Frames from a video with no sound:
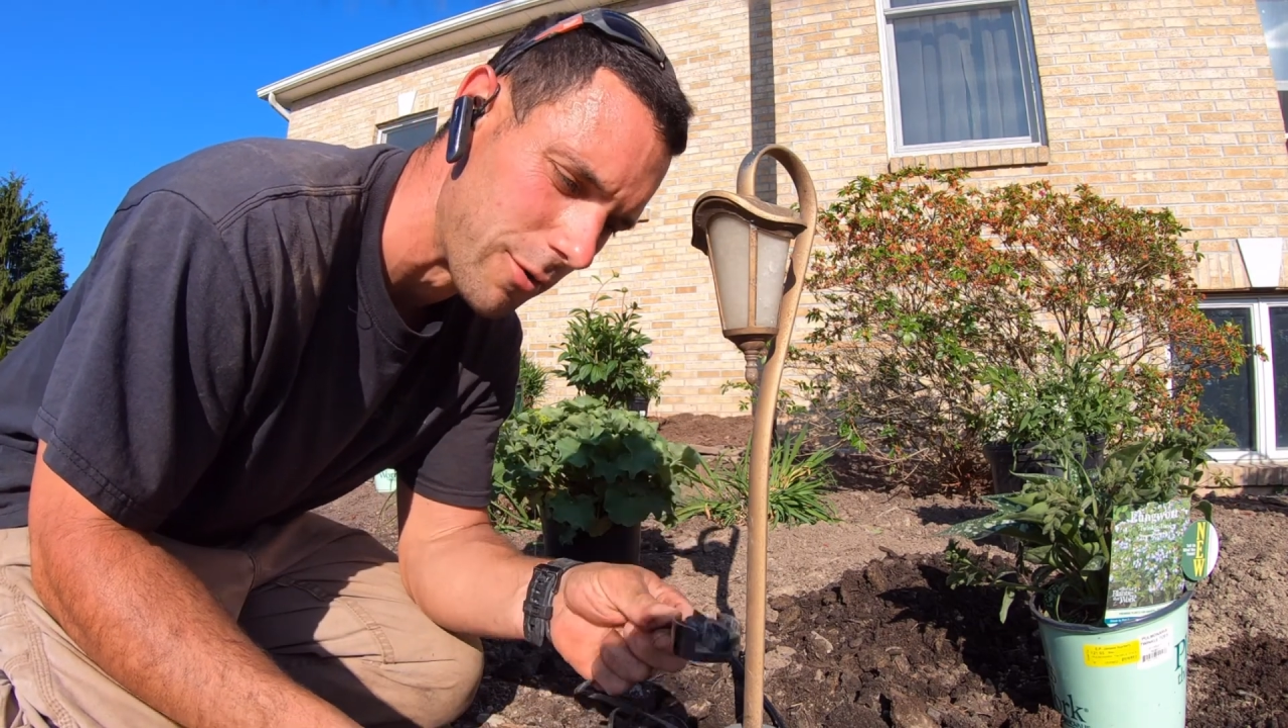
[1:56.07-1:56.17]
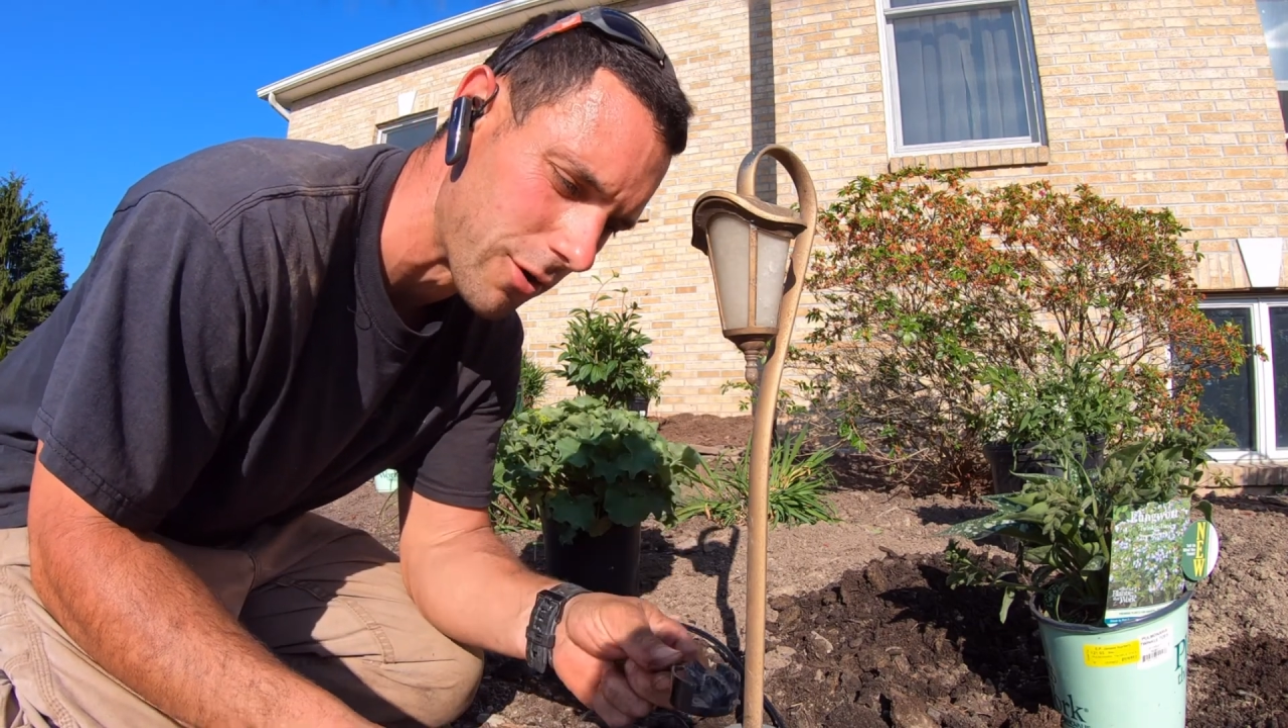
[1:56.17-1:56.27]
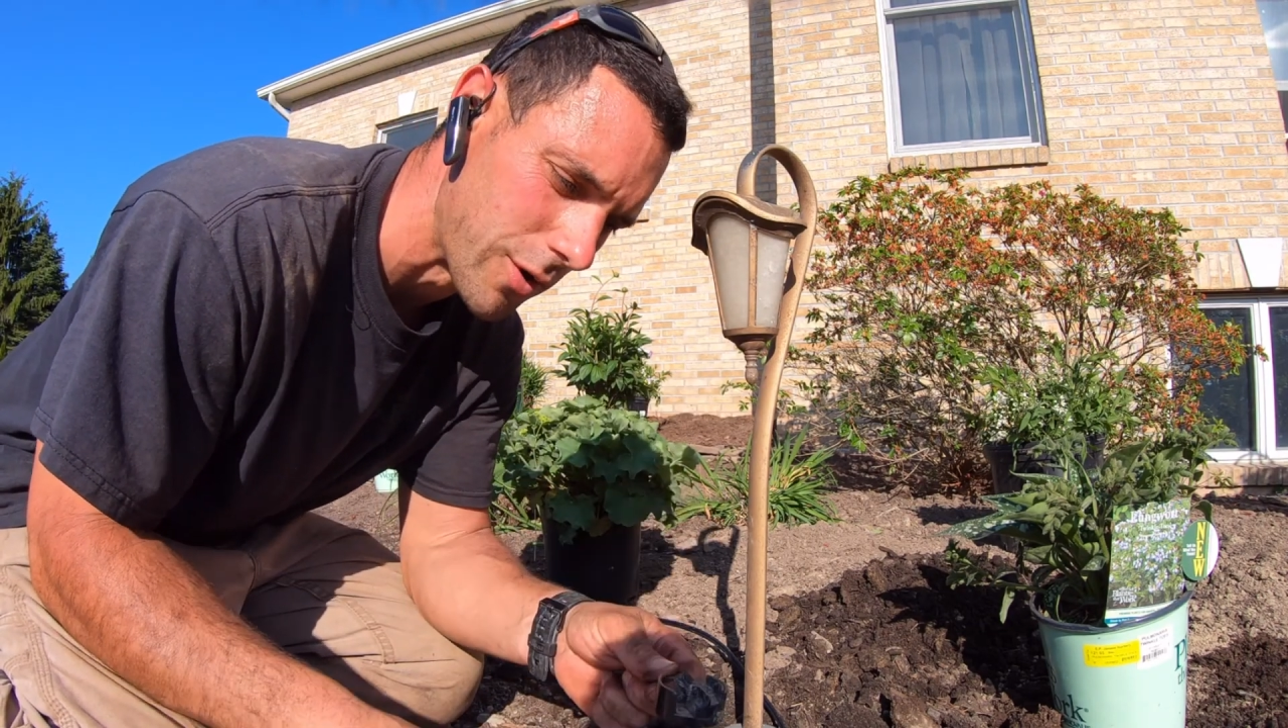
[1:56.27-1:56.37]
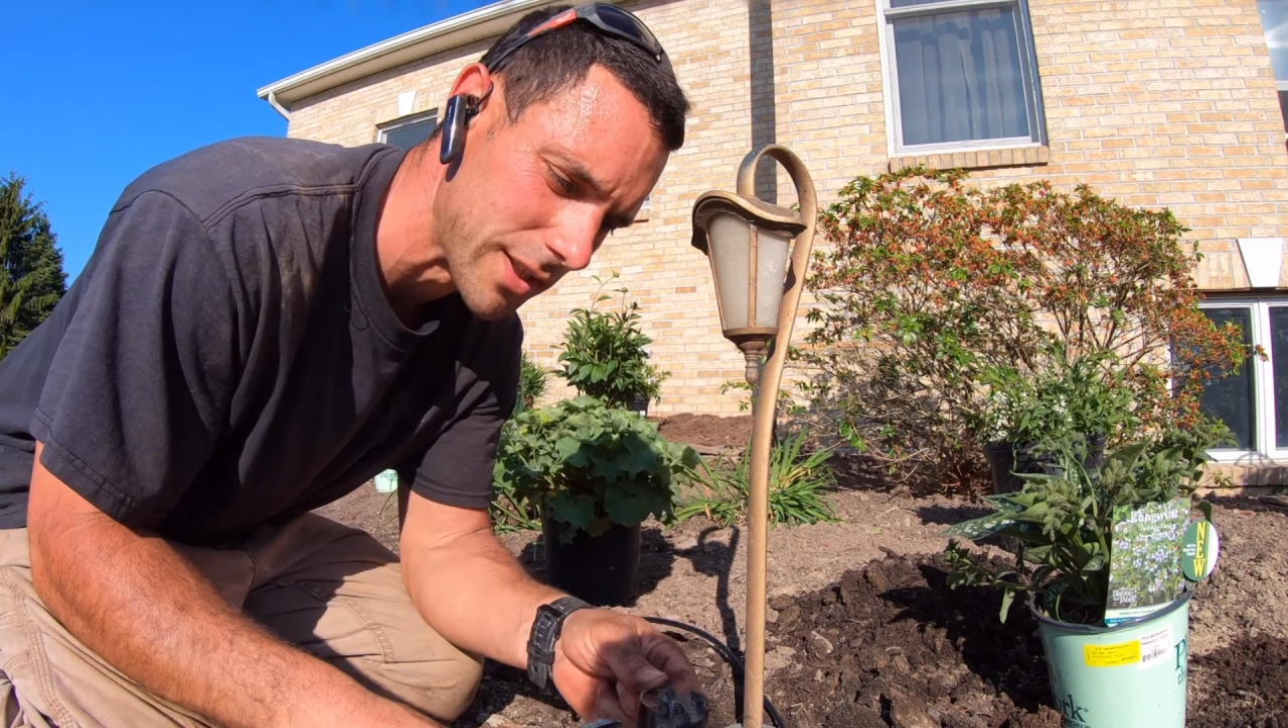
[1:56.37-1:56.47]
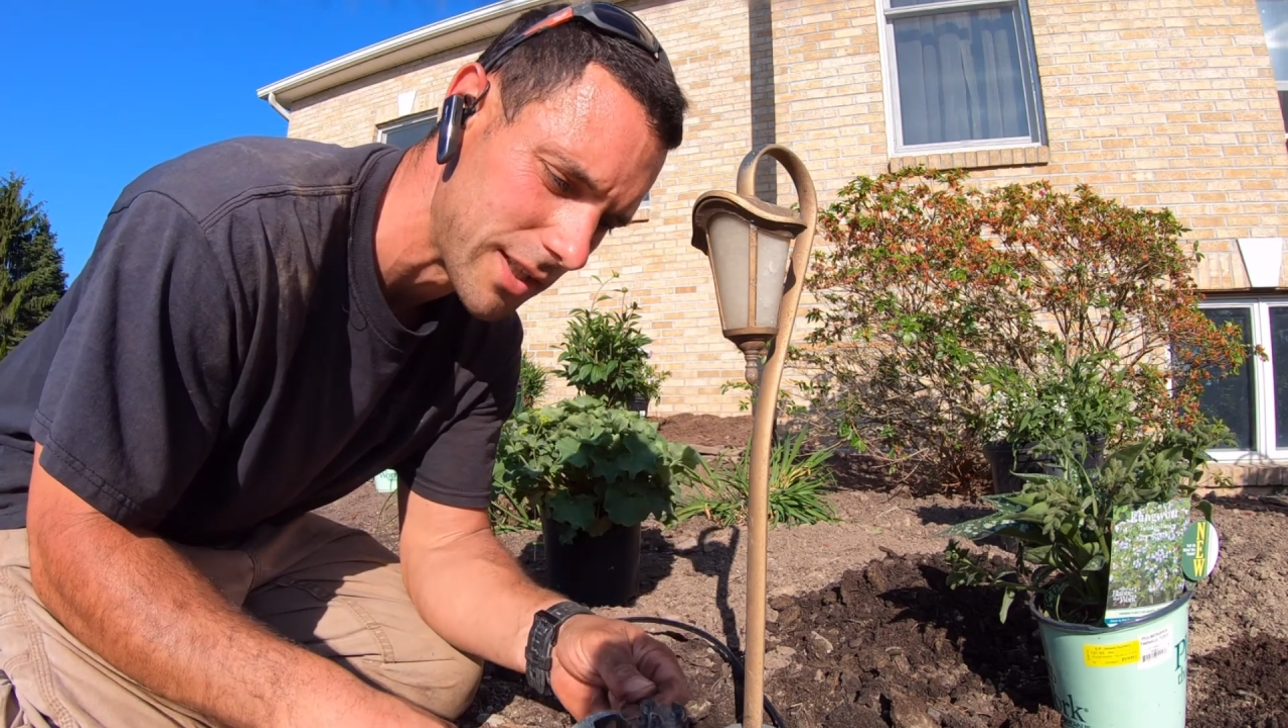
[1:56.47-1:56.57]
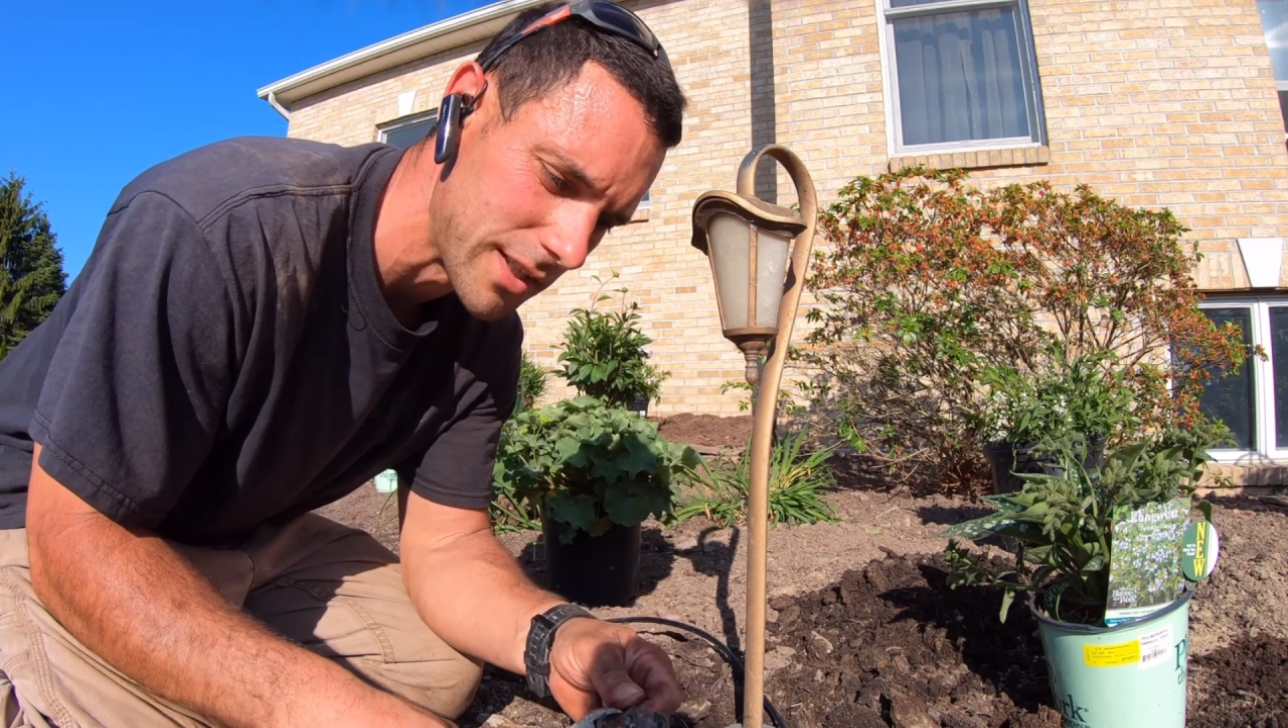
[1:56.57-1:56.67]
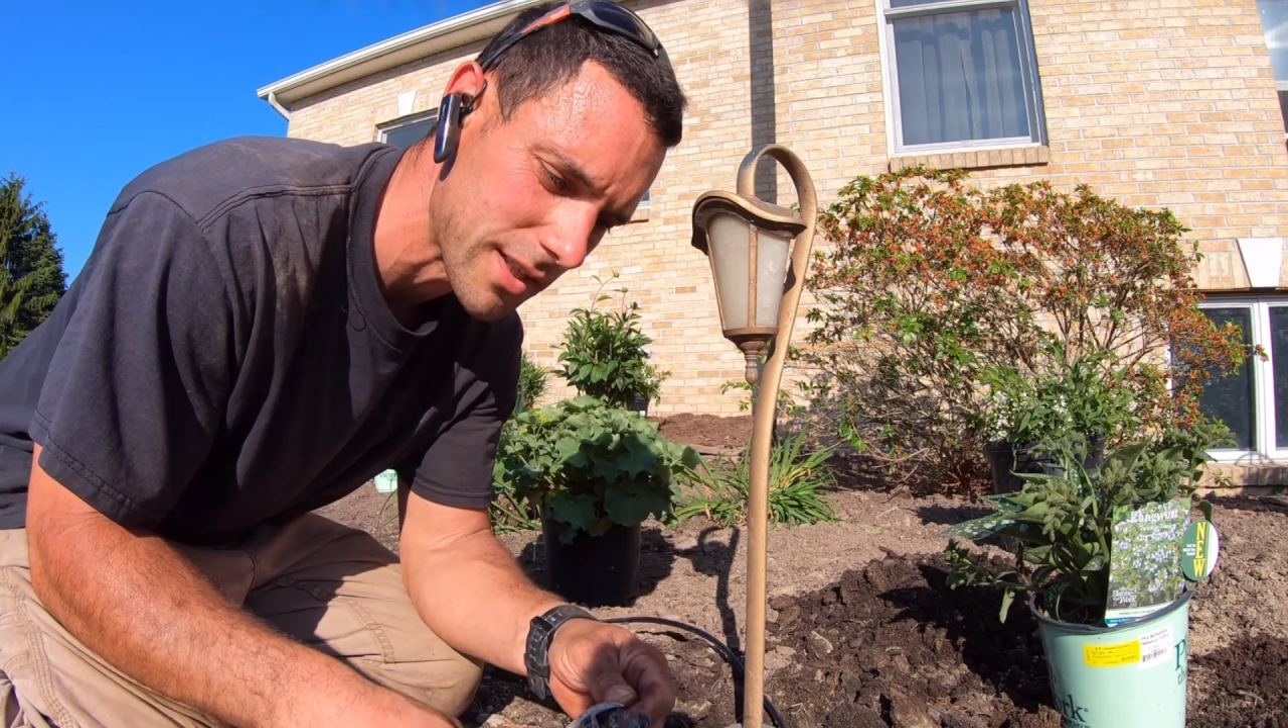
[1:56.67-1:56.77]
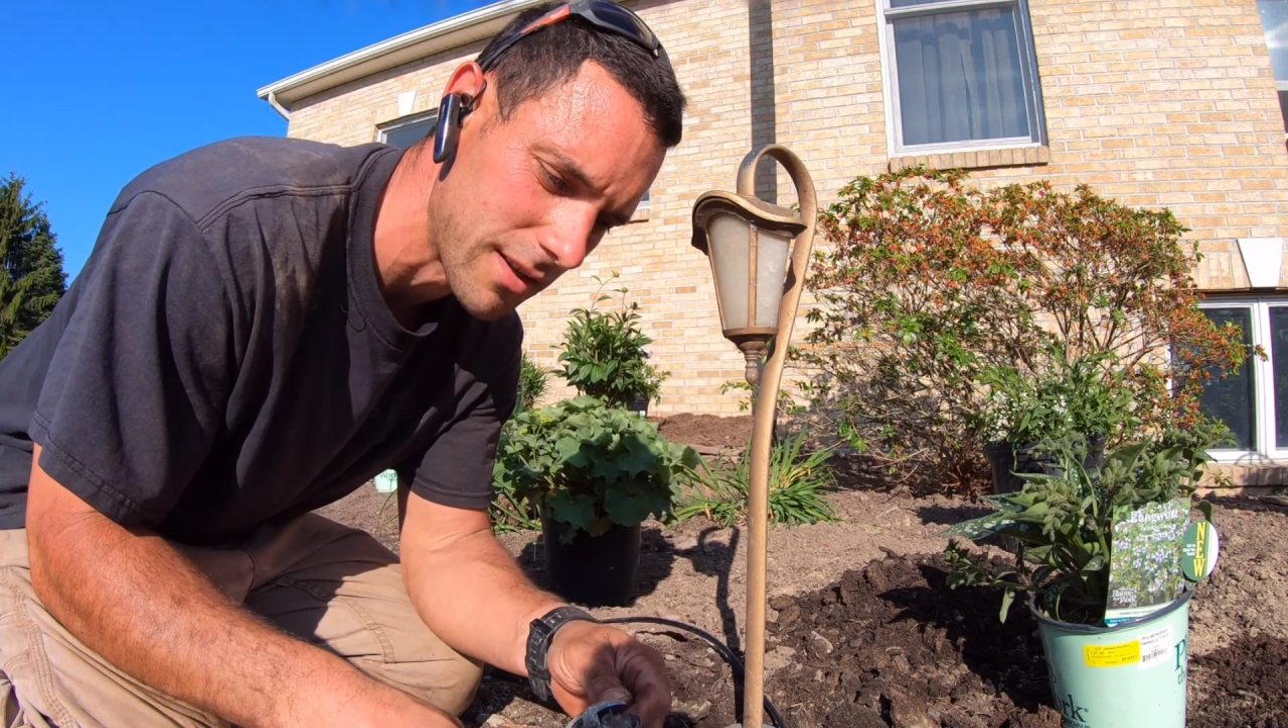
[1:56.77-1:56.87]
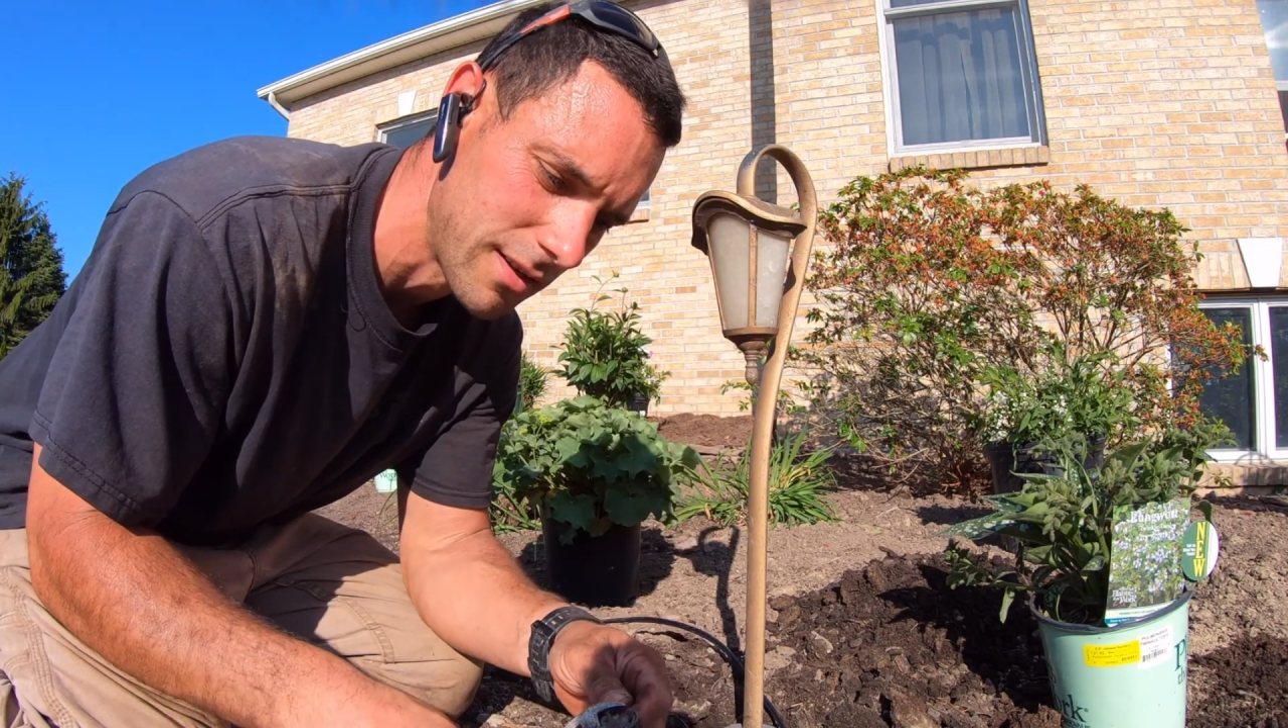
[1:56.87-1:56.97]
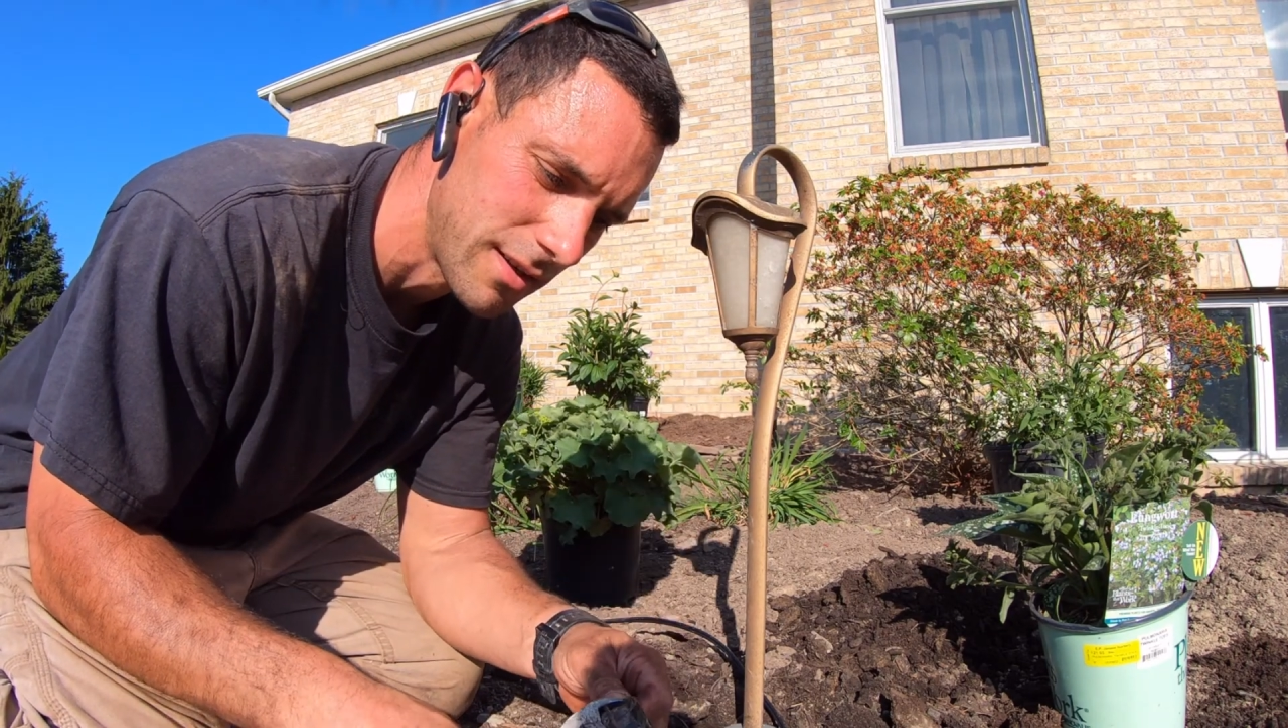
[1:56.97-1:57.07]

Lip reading: your quick disc.